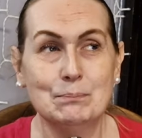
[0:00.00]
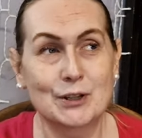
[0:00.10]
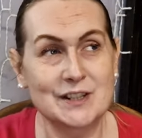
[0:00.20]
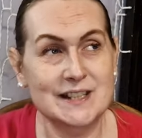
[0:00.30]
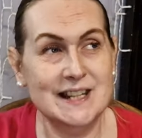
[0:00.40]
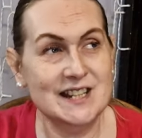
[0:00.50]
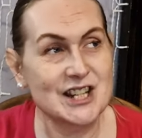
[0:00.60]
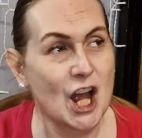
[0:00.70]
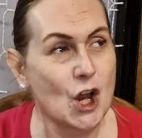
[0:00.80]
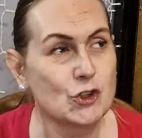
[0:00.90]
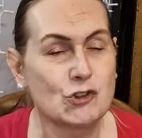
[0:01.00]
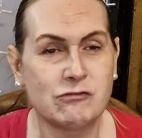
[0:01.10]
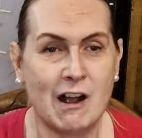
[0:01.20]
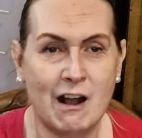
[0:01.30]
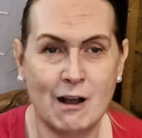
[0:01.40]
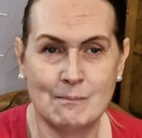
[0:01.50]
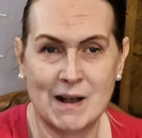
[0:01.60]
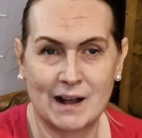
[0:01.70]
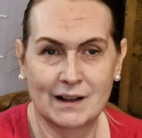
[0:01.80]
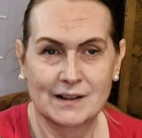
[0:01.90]
puts this
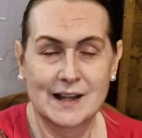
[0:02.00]
drama.